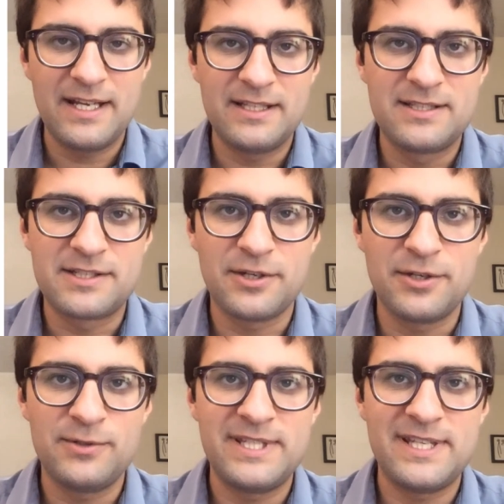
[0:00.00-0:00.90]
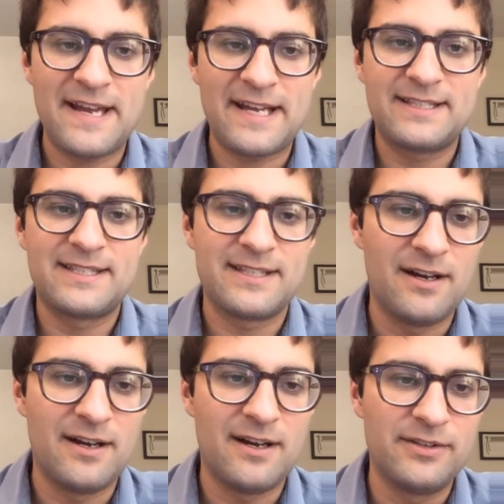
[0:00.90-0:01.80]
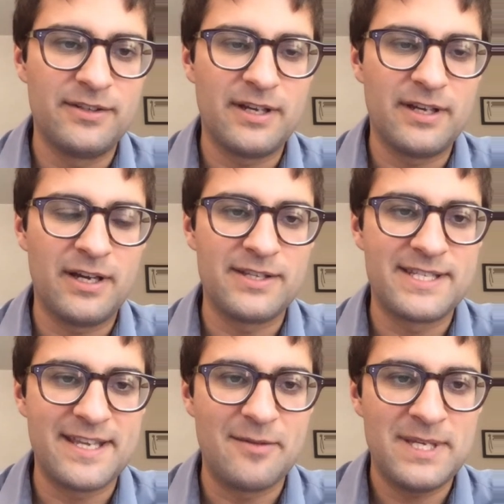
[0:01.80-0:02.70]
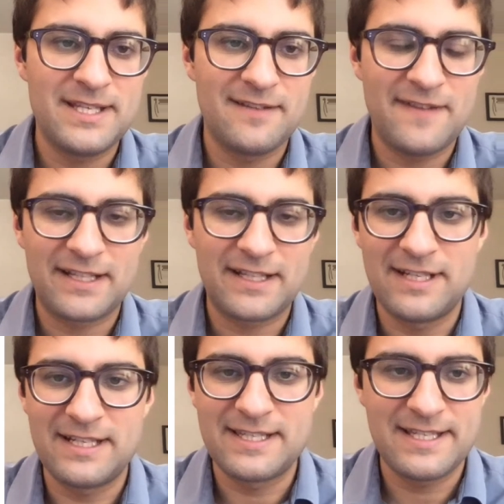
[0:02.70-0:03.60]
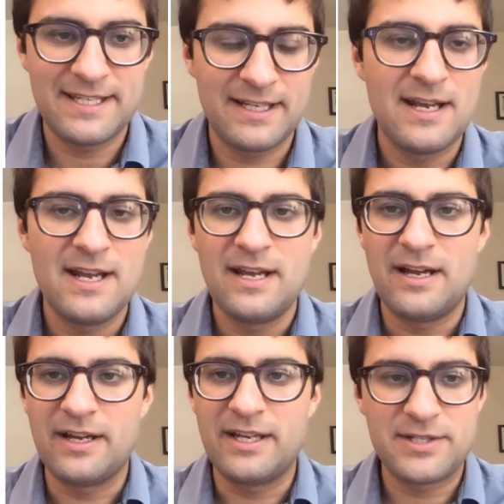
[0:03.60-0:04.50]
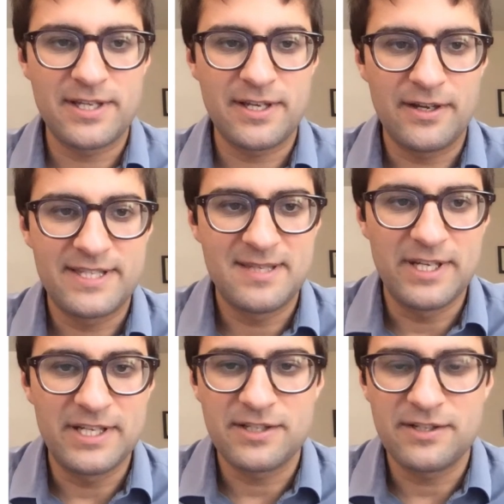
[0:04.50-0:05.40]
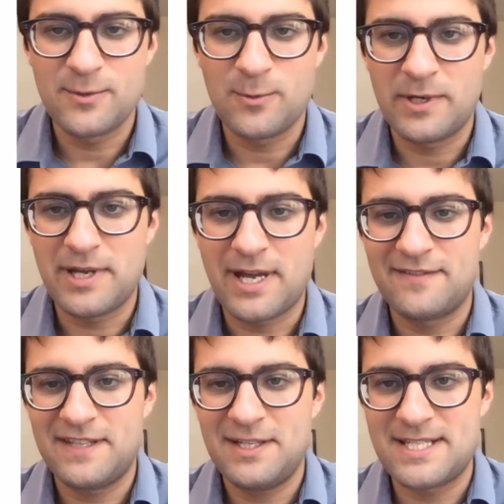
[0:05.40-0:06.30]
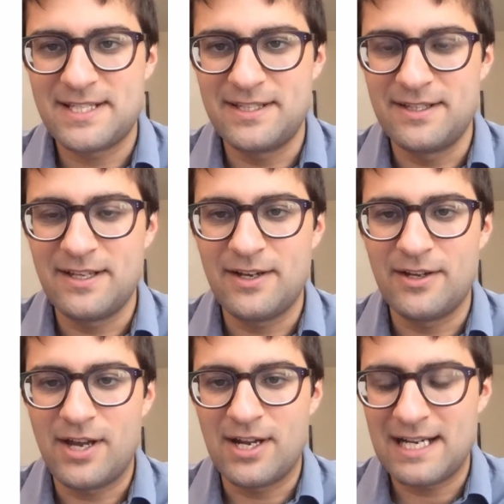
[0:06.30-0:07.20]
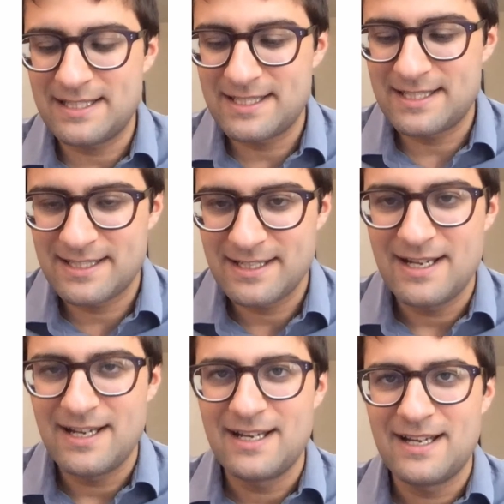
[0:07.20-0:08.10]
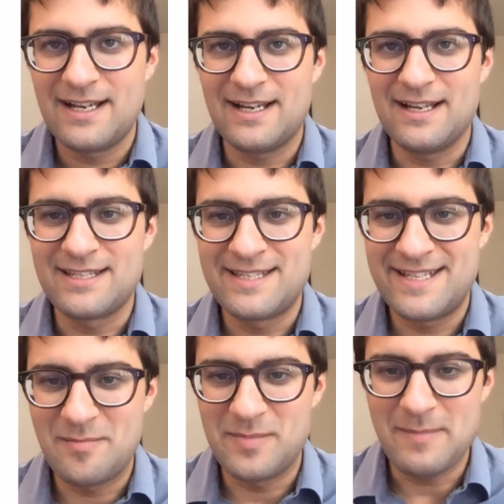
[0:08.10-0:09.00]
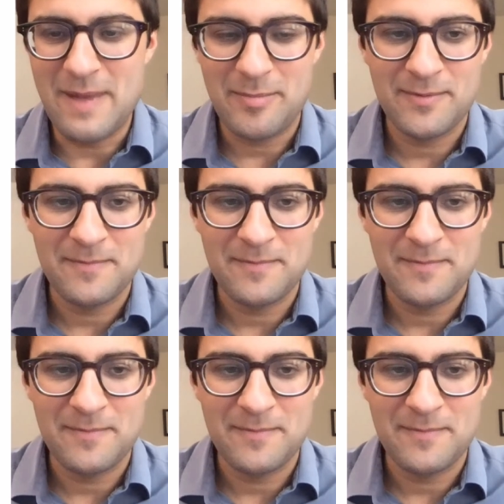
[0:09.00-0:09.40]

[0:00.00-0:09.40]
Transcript: And to show you the effect on the CMB, the effect of lensing, here's a simulation. So what you have here is an unlensed CMB map.